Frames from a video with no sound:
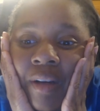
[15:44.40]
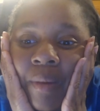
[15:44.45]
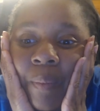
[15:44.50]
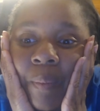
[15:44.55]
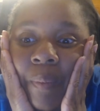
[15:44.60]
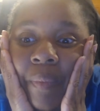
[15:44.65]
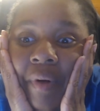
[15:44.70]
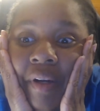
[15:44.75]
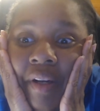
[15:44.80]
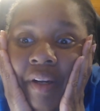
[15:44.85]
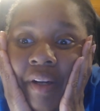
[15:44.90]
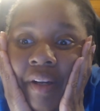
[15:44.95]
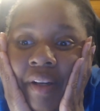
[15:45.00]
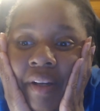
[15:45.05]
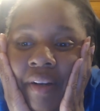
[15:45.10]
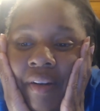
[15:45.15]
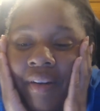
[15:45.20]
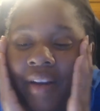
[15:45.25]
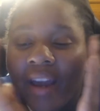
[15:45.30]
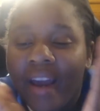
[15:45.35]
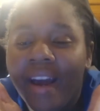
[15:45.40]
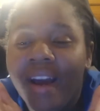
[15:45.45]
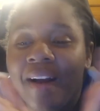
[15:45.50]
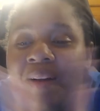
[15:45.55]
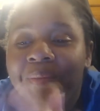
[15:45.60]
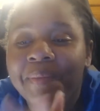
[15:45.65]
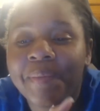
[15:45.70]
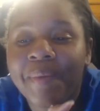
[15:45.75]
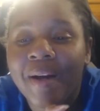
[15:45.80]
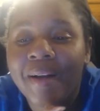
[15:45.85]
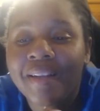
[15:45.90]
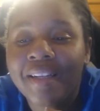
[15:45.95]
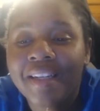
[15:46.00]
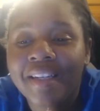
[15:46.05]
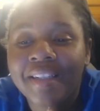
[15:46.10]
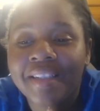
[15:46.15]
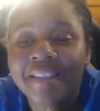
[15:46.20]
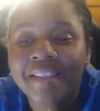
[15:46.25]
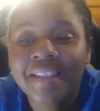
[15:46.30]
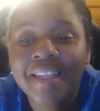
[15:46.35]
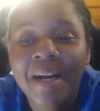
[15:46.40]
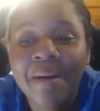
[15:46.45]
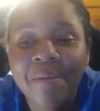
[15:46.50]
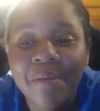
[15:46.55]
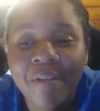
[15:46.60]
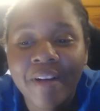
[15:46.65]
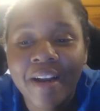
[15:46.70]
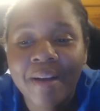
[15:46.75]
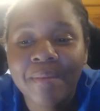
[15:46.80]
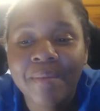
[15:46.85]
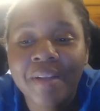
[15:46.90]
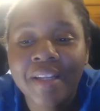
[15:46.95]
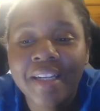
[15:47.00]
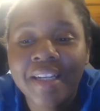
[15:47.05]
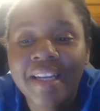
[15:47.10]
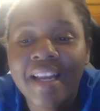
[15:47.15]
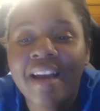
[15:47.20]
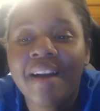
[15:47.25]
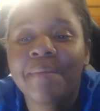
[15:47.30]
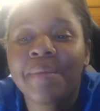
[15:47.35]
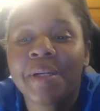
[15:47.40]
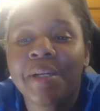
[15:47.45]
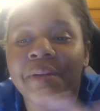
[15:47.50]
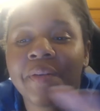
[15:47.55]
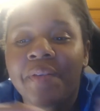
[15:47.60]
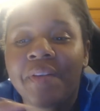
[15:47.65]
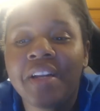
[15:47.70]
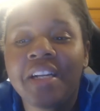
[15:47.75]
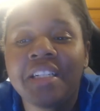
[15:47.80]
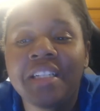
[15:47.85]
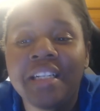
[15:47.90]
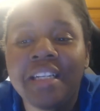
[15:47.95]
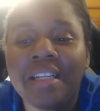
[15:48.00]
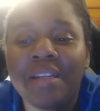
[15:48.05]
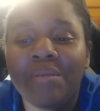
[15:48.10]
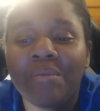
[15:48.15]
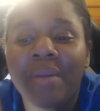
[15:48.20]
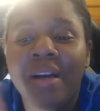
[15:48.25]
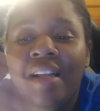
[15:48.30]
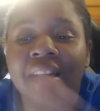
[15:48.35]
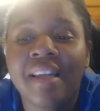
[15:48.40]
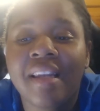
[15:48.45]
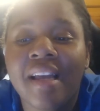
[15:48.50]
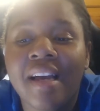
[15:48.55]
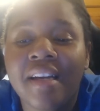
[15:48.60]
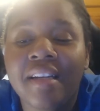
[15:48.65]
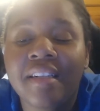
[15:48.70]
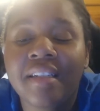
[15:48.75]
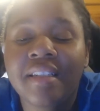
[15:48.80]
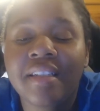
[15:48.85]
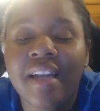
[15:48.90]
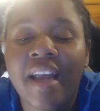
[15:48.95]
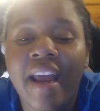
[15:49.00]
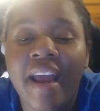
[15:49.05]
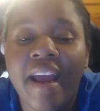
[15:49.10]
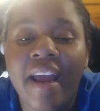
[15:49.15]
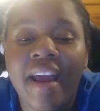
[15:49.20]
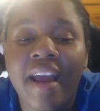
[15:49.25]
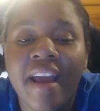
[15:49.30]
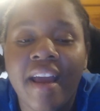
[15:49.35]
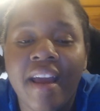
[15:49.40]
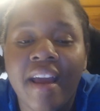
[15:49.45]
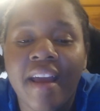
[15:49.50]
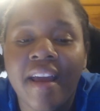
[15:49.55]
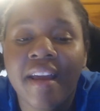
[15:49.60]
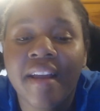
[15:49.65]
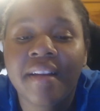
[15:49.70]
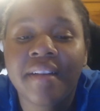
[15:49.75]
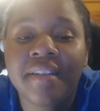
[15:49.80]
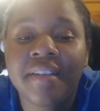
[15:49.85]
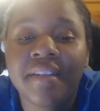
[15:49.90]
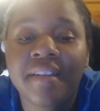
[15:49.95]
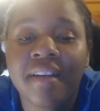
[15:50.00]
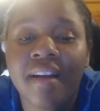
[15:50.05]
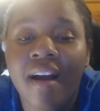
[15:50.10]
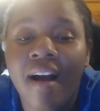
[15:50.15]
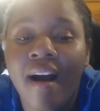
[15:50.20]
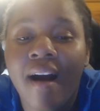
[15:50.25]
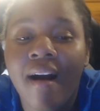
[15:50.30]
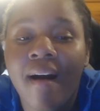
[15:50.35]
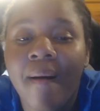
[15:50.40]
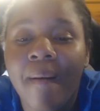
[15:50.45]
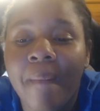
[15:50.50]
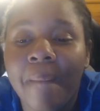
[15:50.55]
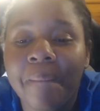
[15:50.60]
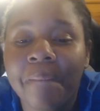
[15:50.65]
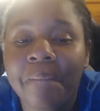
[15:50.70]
But okay, I'm probably gonna stop rambling now. I'm gonna finish eating my lunch, and um,